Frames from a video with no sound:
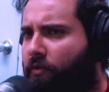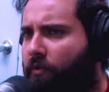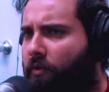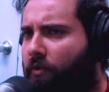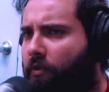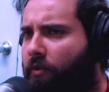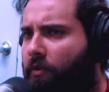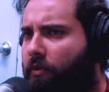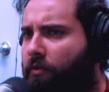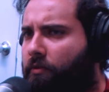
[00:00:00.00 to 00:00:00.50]

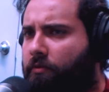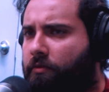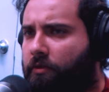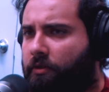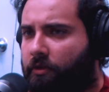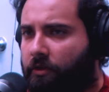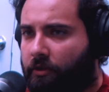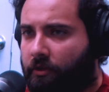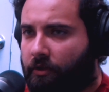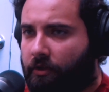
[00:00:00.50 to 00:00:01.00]
or
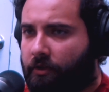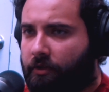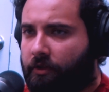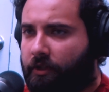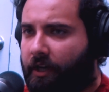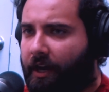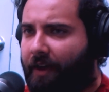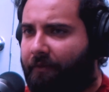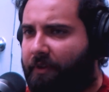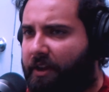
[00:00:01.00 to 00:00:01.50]

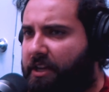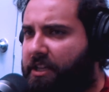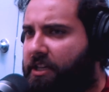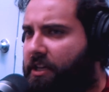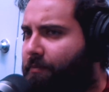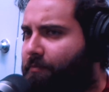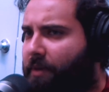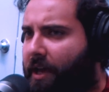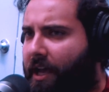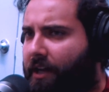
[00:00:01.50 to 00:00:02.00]
did it have
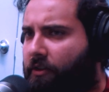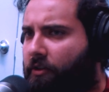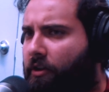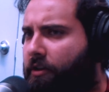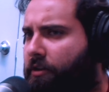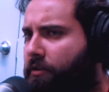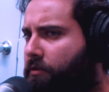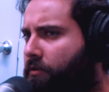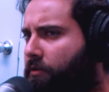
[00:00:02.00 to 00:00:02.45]
any impact on it?